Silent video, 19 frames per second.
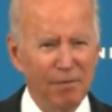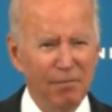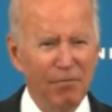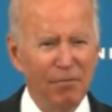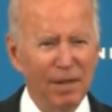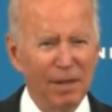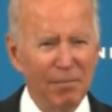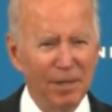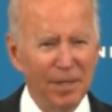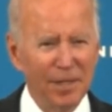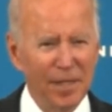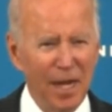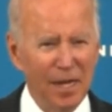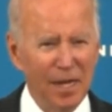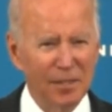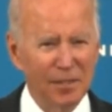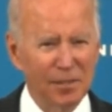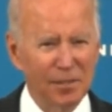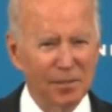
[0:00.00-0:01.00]
family
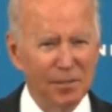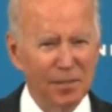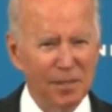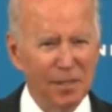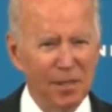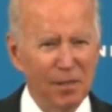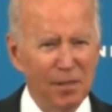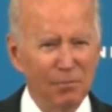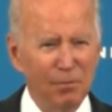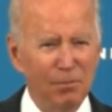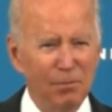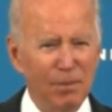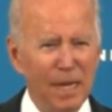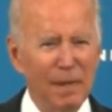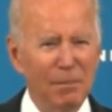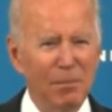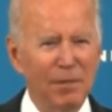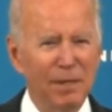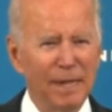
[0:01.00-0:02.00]
doctors, will
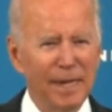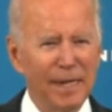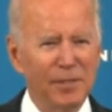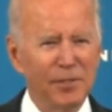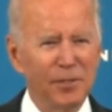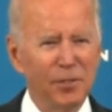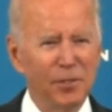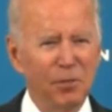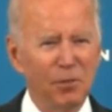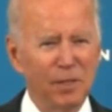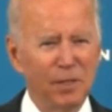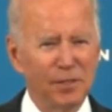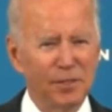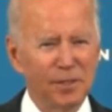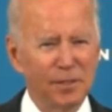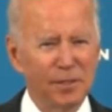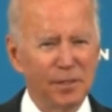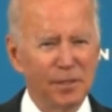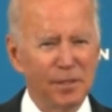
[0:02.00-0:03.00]
be able to answer your
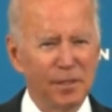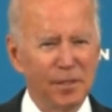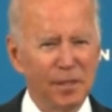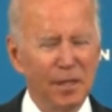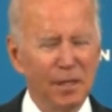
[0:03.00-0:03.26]
questions,